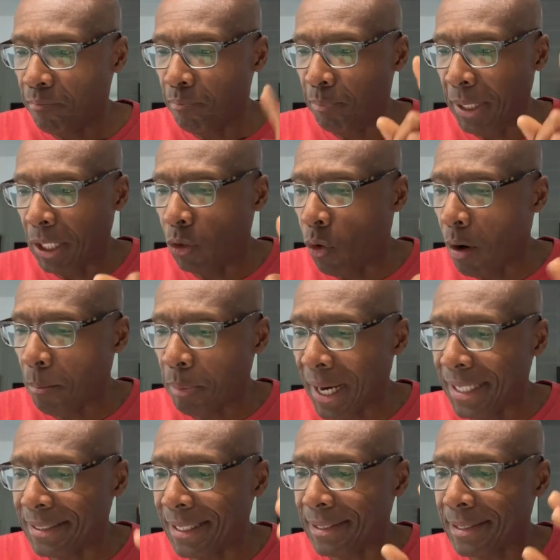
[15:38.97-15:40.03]
Bitcoin
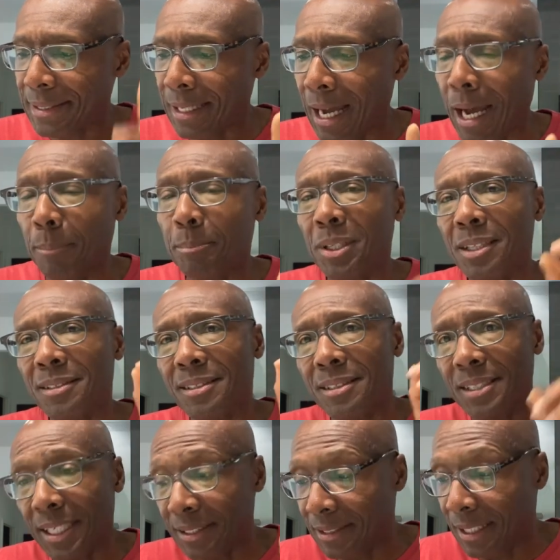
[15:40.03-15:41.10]
price has topped
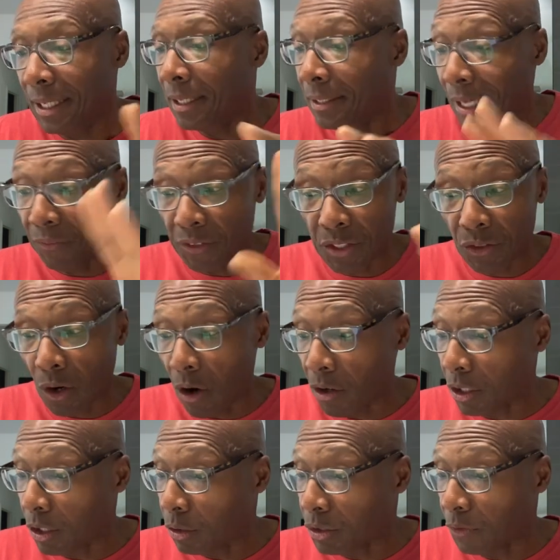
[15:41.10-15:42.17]
60. Now this
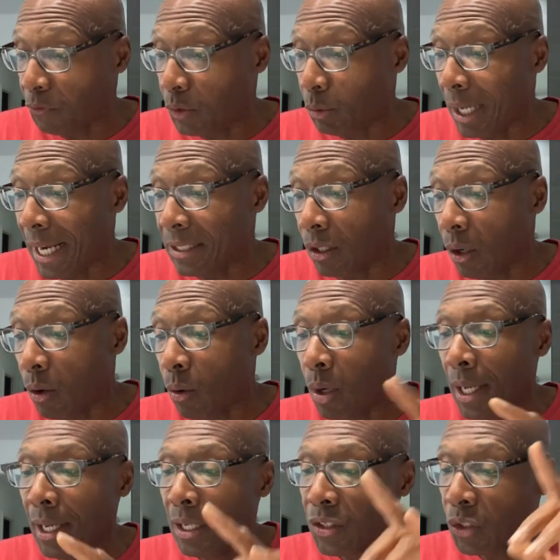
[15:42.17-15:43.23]
article is a few days
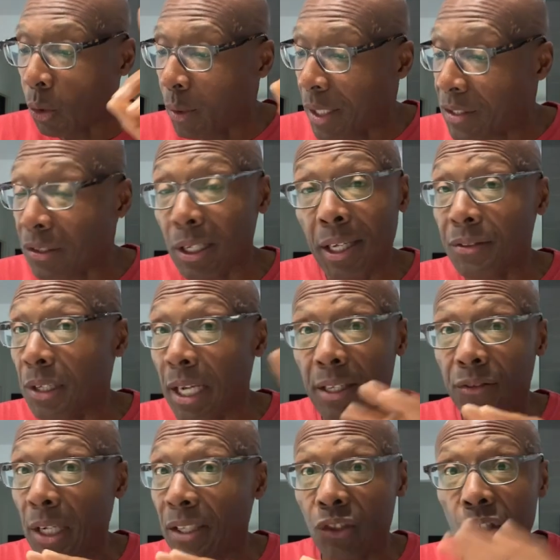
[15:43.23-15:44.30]
old, so
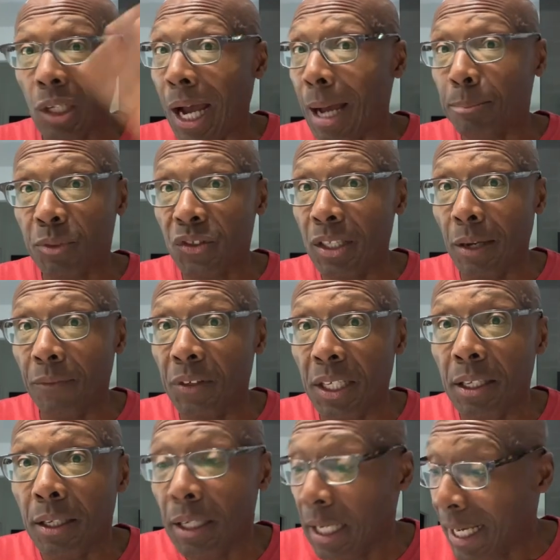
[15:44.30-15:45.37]
it's topped 70.
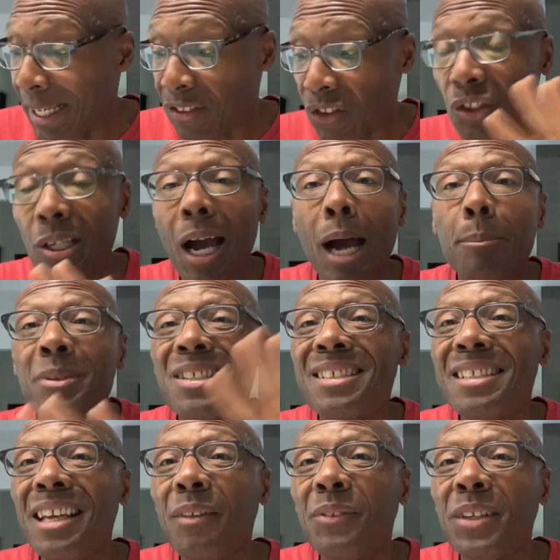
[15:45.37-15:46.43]
It's topped
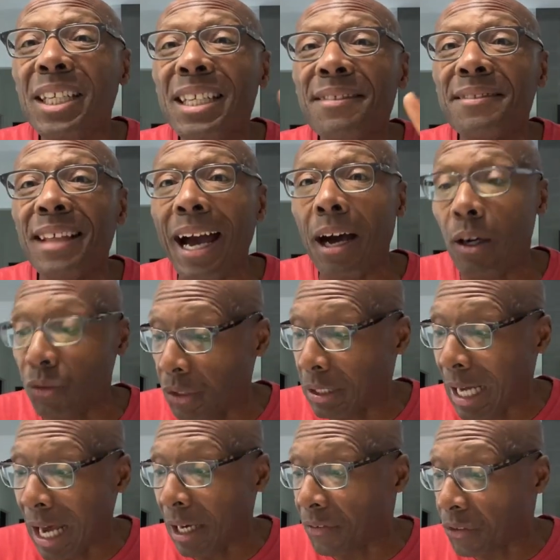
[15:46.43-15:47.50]

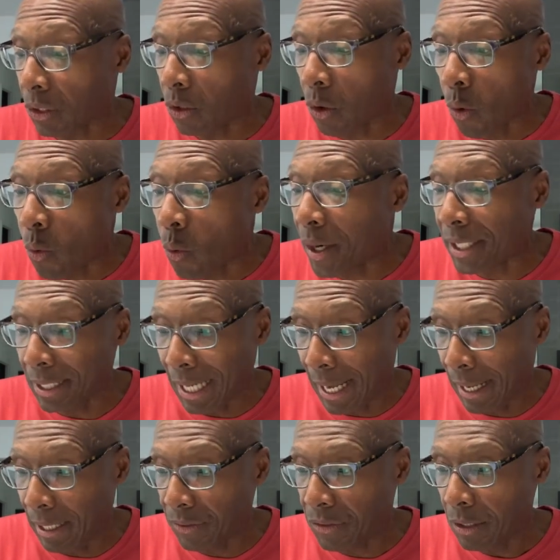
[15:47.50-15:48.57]
$70,000 a coin,
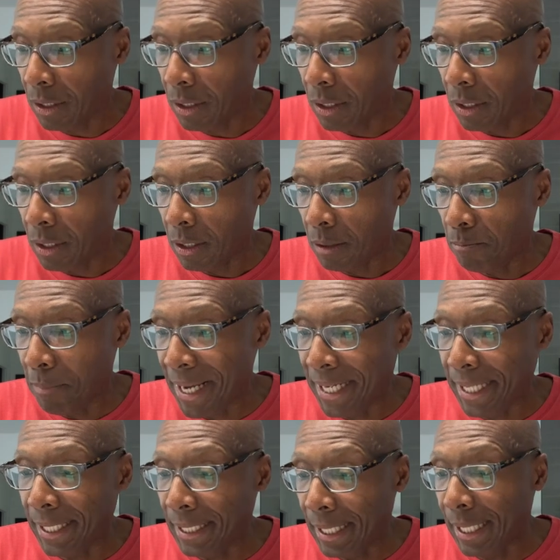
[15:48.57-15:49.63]
guys,
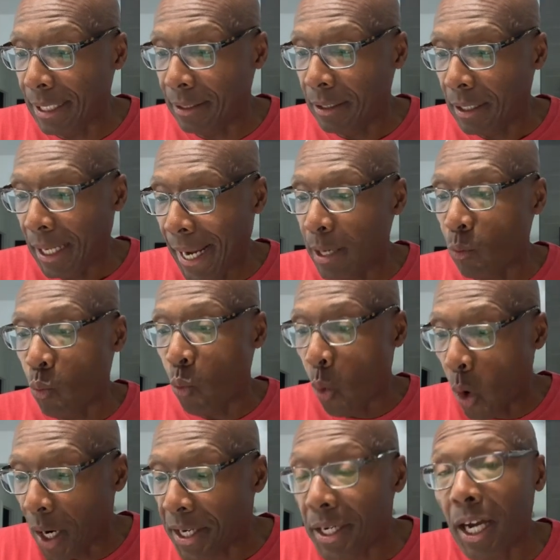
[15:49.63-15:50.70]
making it a
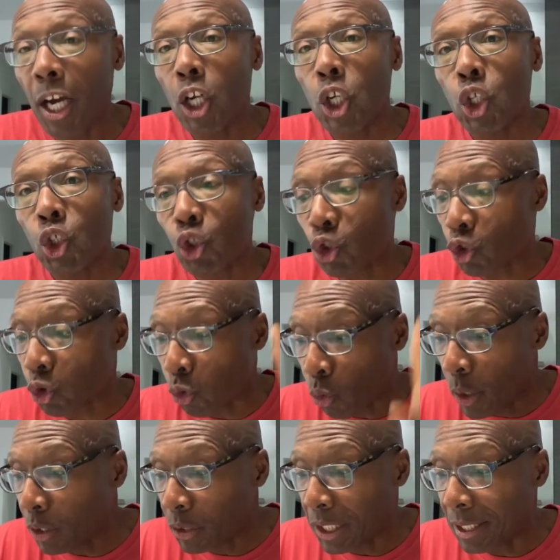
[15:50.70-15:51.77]
$1
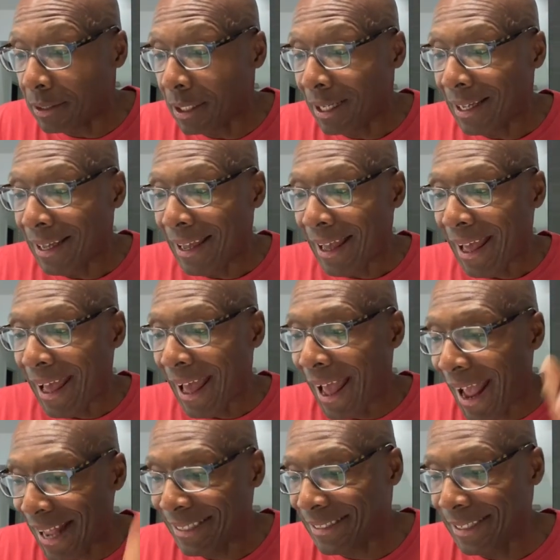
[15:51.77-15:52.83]
trillion
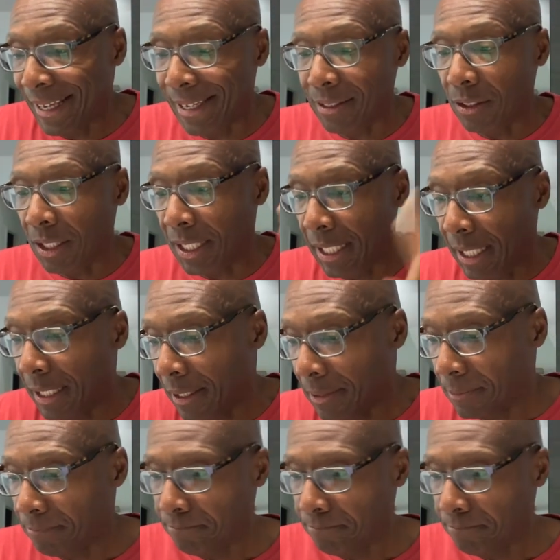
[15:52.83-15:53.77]
asset again.